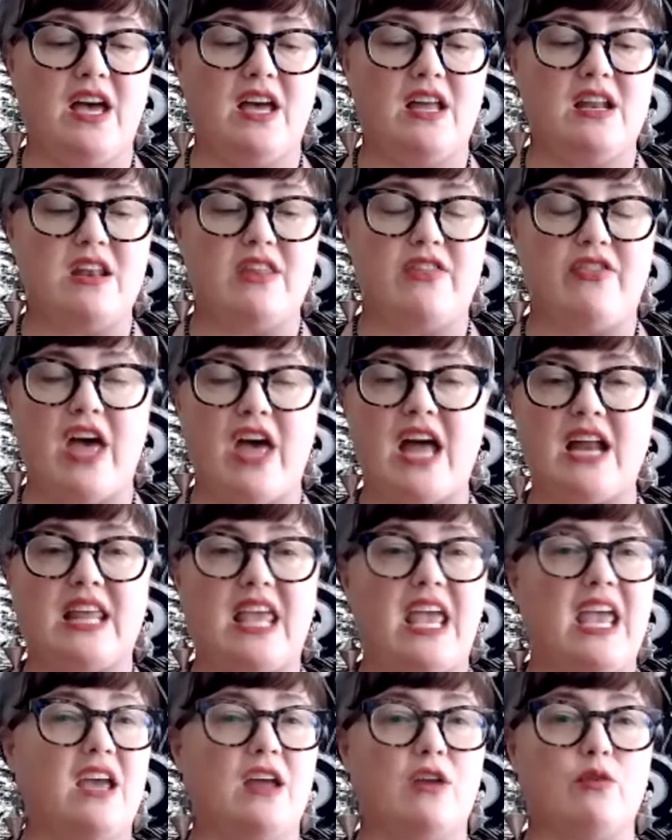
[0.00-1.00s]
can't really
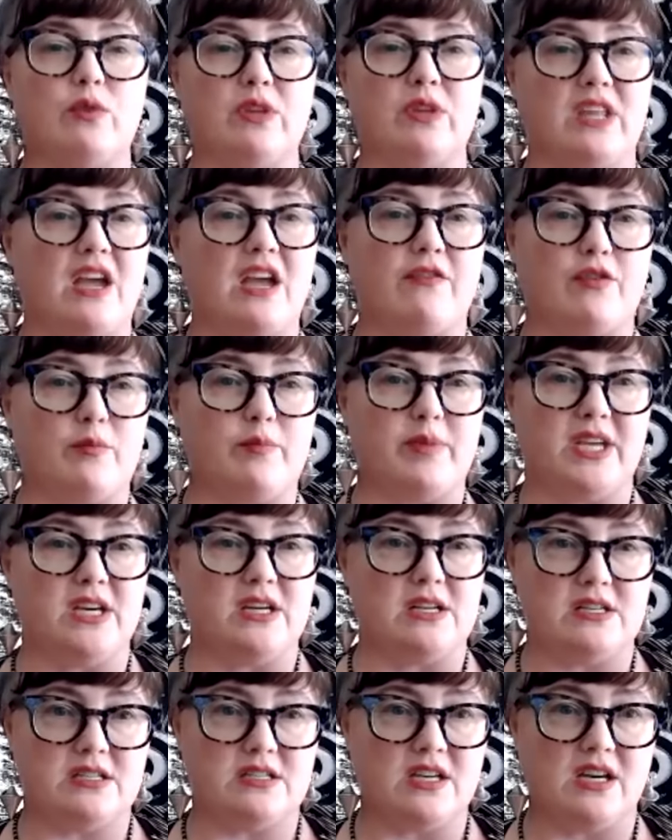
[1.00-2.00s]
ever be undone
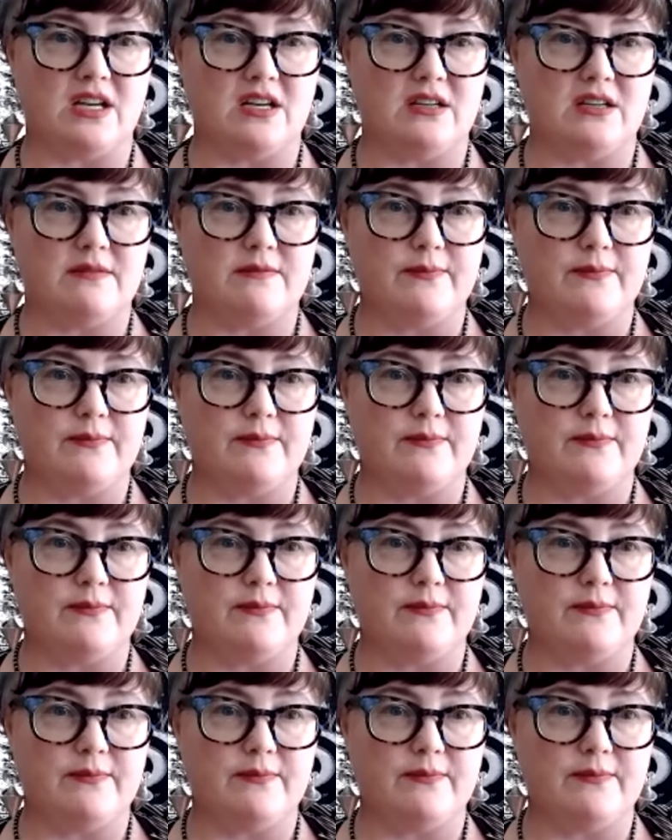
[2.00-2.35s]
mm-hmm.